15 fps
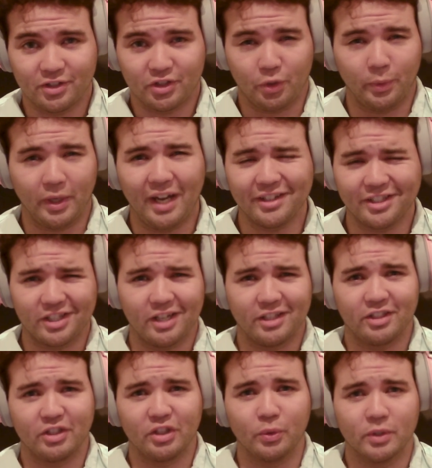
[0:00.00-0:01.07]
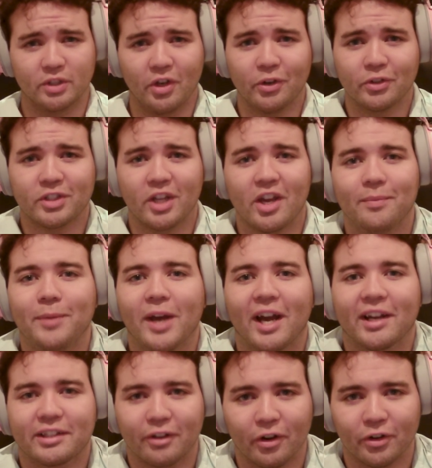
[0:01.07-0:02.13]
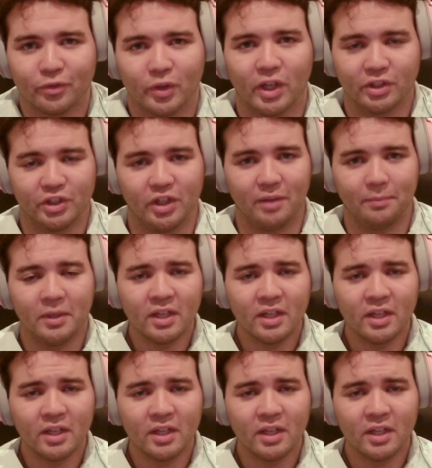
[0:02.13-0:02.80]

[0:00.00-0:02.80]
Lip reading: So what I decided to do was host a backyard rail jam,